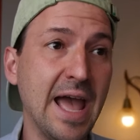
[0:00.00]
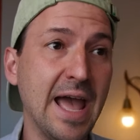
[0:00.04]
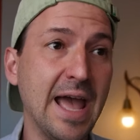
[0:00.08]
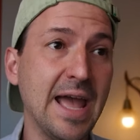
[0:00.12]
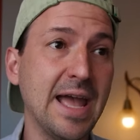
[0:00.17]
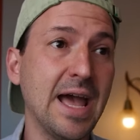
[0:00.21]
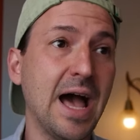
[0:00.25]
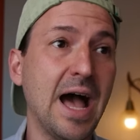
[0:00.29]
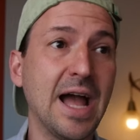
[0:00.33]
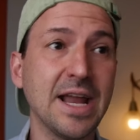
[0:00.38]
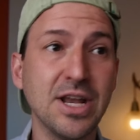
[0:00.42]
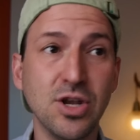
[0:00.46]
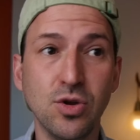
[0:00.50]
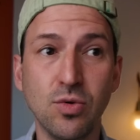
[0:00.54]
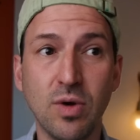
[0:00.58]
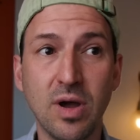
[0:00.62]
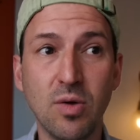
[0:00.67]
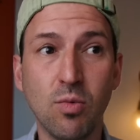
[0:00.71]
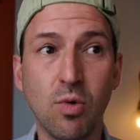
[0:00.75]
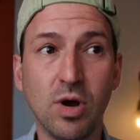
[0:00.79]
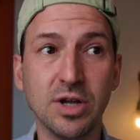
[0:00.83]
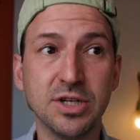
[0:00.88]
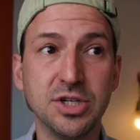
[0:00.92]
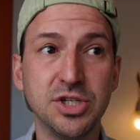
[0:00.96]
A, I knew I
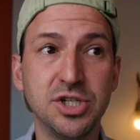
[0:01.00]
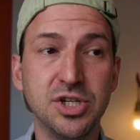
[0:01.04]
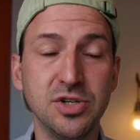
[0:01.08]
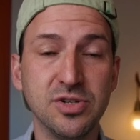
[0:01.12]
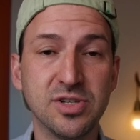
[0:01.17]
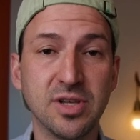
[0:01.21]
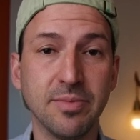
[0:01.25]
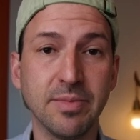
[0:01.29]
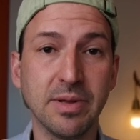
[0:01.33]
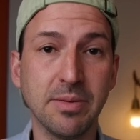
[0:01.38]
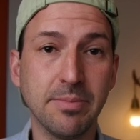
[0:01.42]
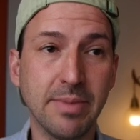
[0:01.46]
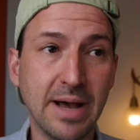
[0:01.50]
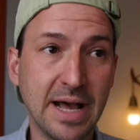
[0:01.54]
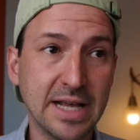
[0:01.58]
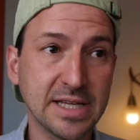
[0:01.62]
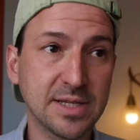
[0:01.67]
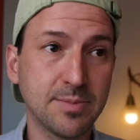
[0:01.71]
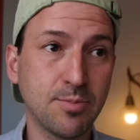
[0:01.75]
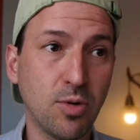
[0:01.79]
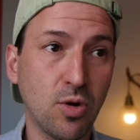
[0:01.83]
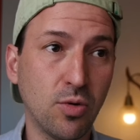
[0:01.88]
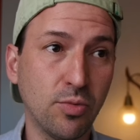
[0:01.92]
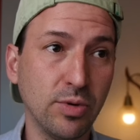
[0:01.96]
wanted to shoot something
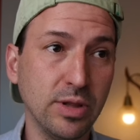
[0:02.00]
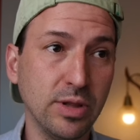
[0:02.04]
basketball